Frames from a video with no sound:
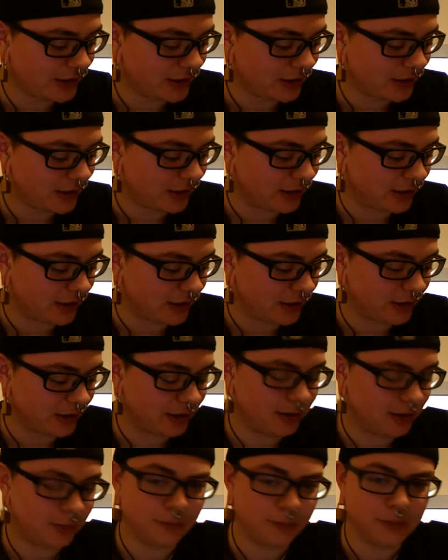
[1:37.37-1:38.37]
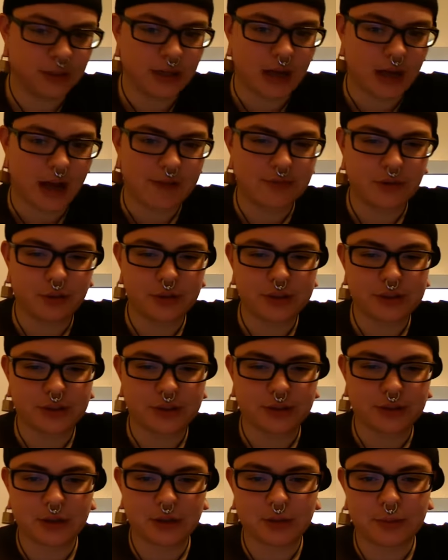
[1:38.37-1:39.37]
Um, I've noticed a
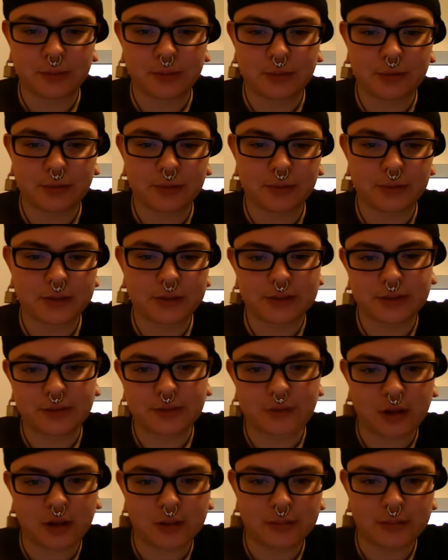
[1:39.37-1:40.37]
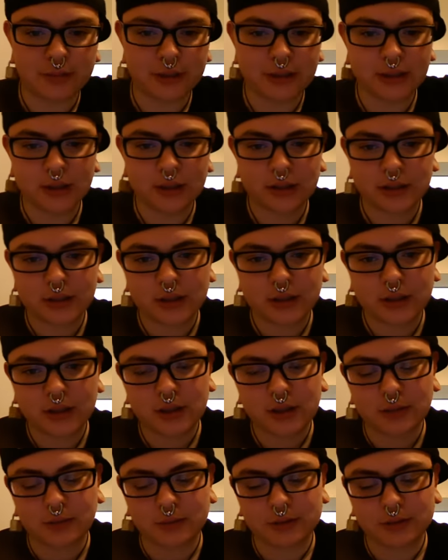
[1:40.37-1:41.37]
little bit more muscle development,
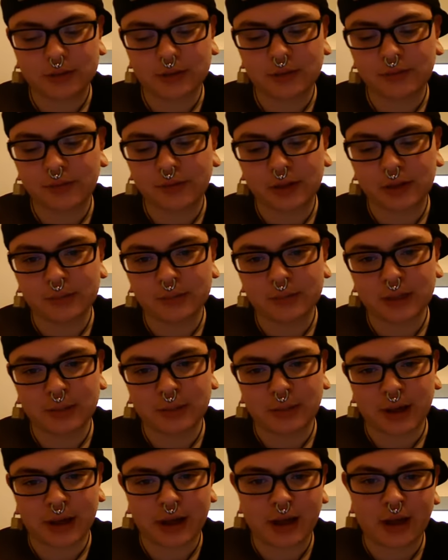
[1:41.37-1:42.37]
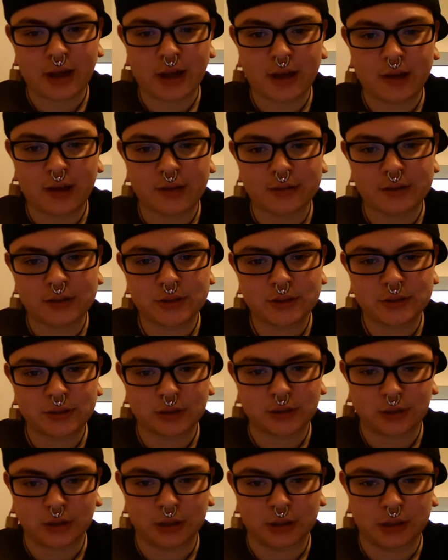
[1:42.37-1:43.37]
muscle development in my calves,
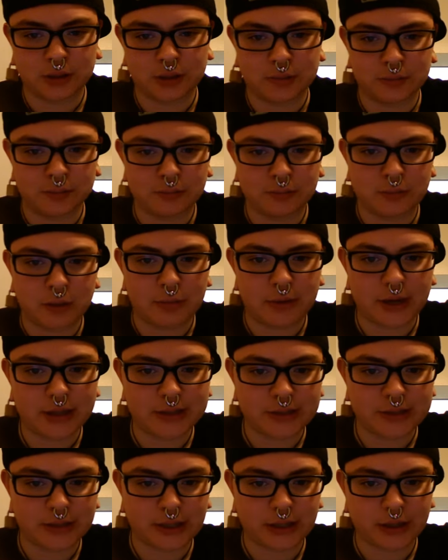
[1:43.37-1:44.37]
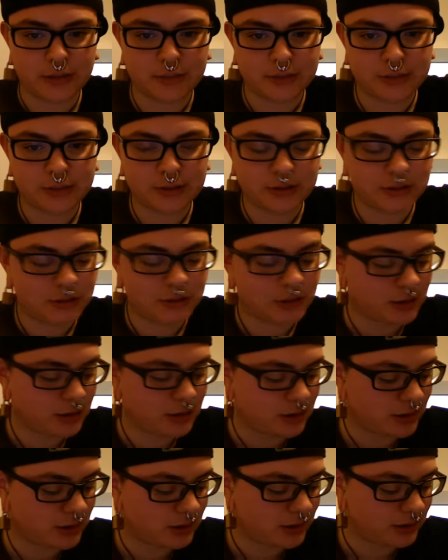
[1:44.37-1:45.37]
um, my biceps,
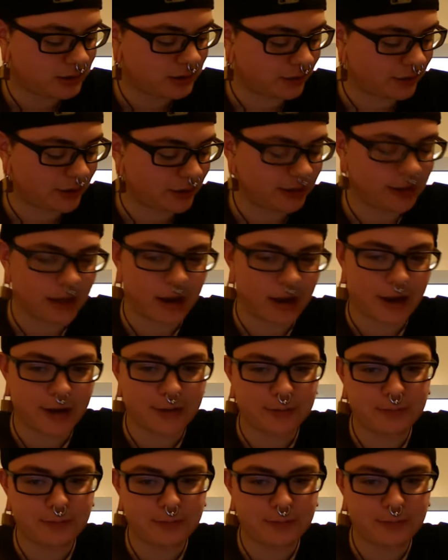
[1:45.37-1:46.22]
stuff like that.